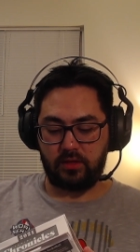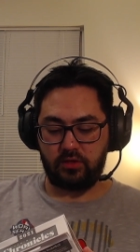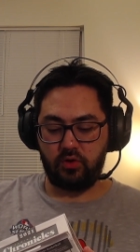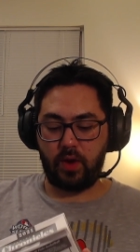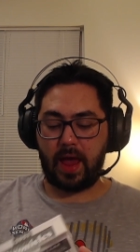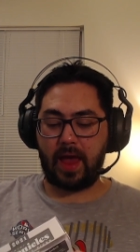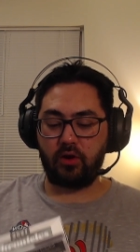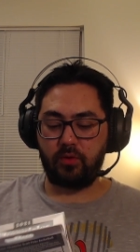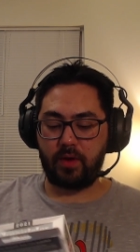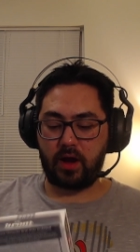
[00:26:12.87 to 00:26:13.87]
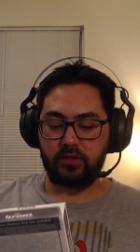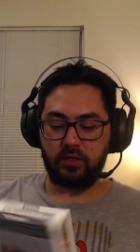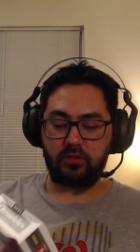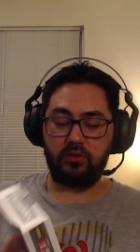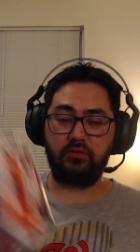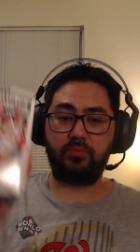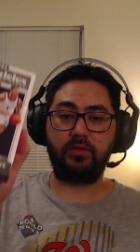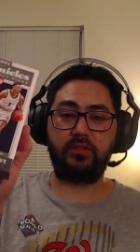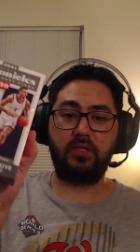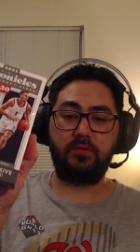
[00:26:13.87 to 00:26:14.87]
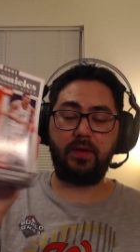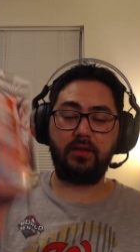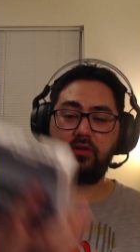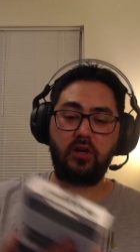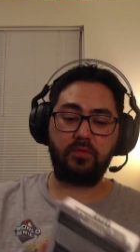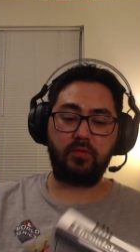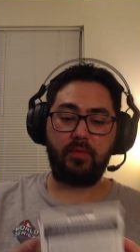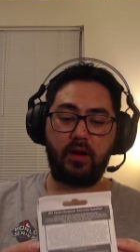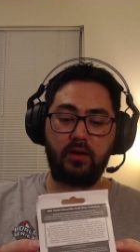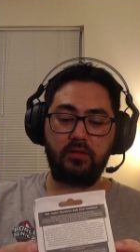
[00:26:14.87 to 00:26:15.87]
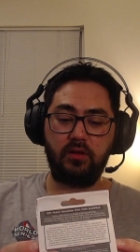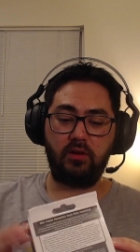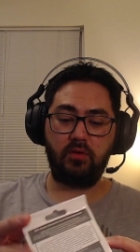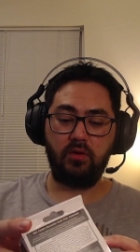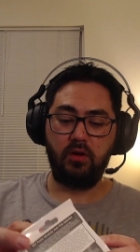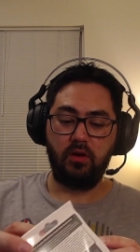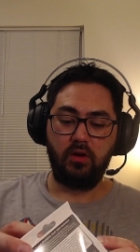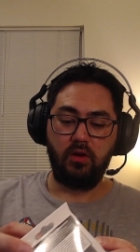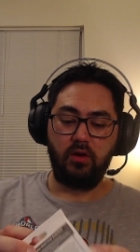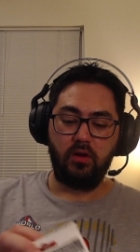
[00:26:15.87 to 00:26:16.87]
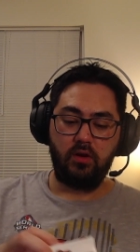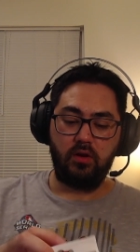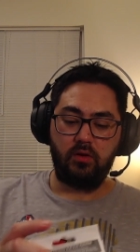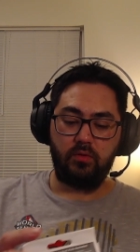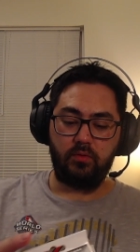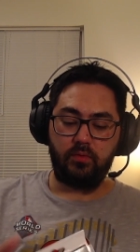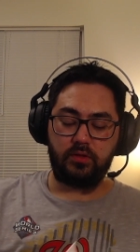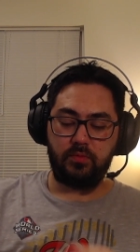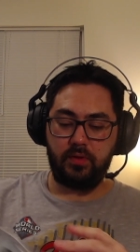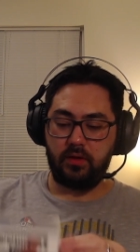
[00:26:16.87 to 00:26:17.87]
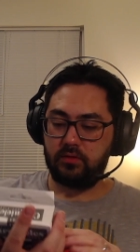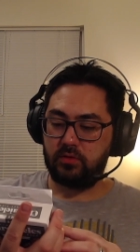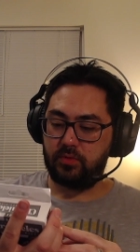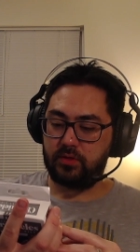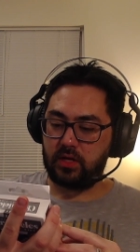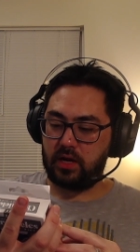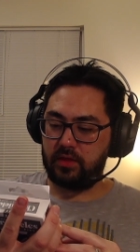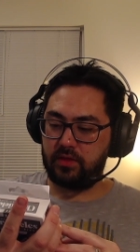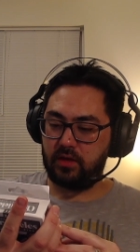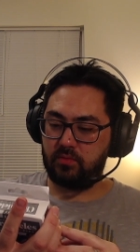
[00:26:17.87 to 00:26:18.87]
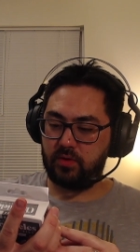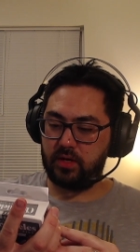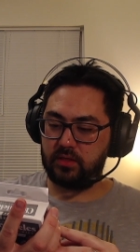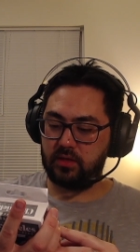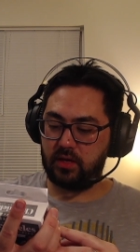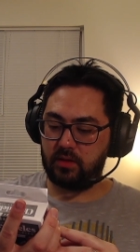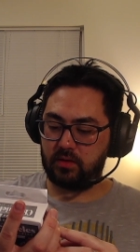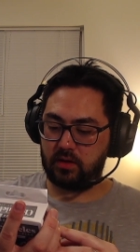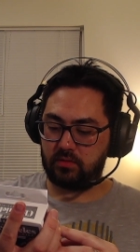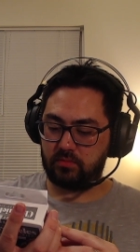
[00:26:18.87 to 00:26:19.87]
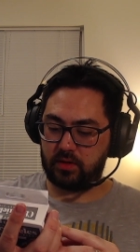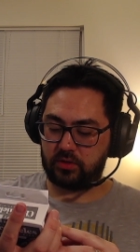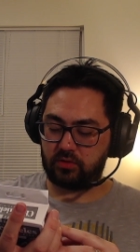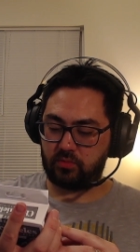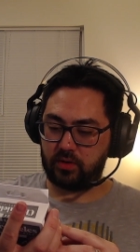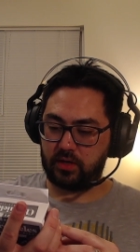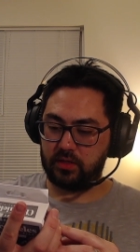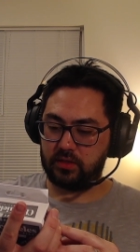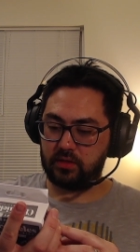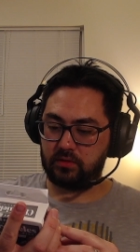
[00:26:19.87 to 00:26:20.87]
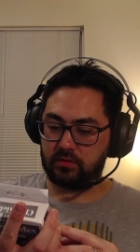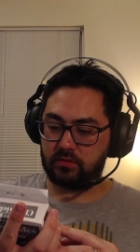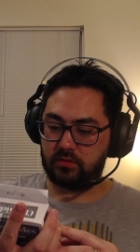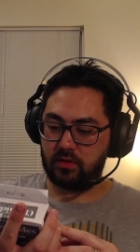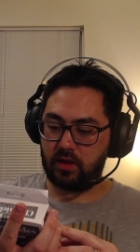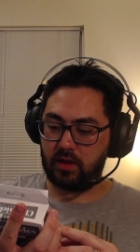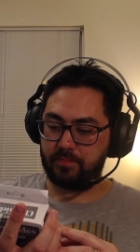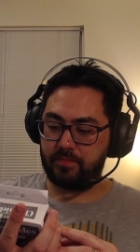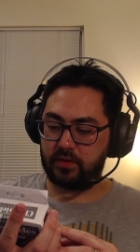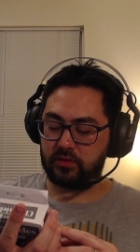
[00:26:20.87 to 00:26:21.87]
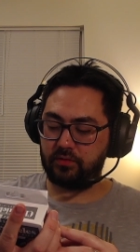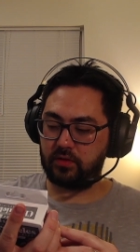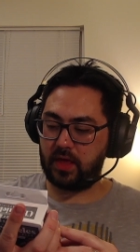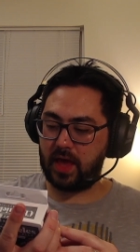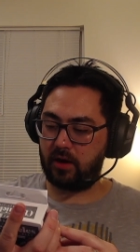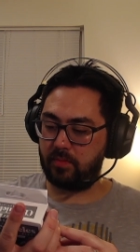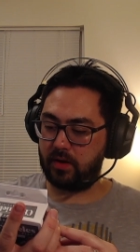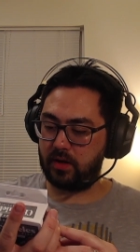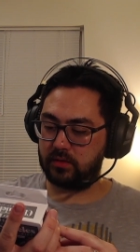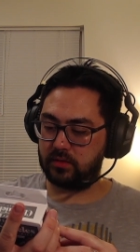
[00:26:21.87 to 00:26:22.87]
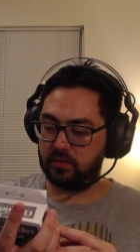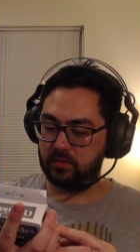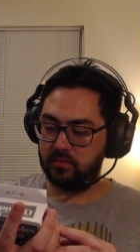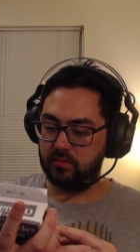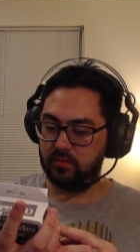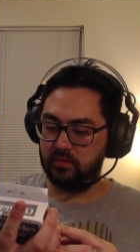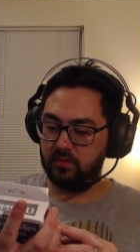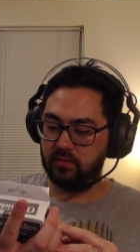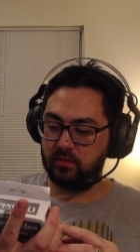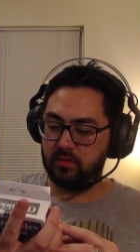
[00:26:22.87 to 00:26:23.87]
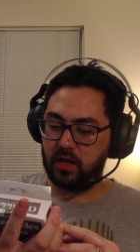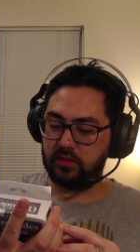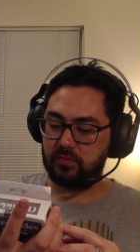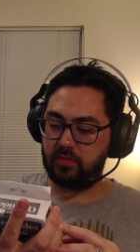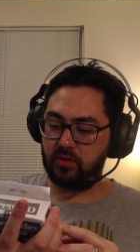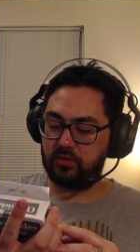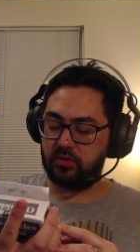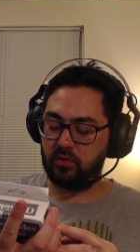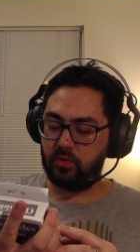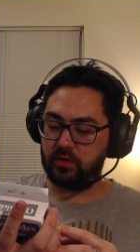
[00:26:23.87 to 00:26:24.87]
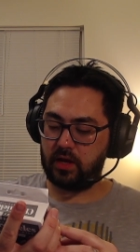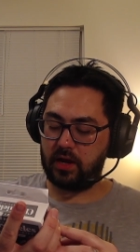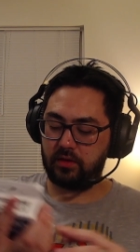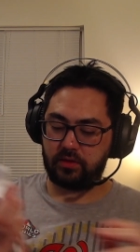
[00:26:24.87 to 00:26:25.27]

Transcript: 2 hanger box exclusive prestige base cards per box, so which should be so. Which I think what is the not sure what is exclusive to the hanger box, as opposed to what I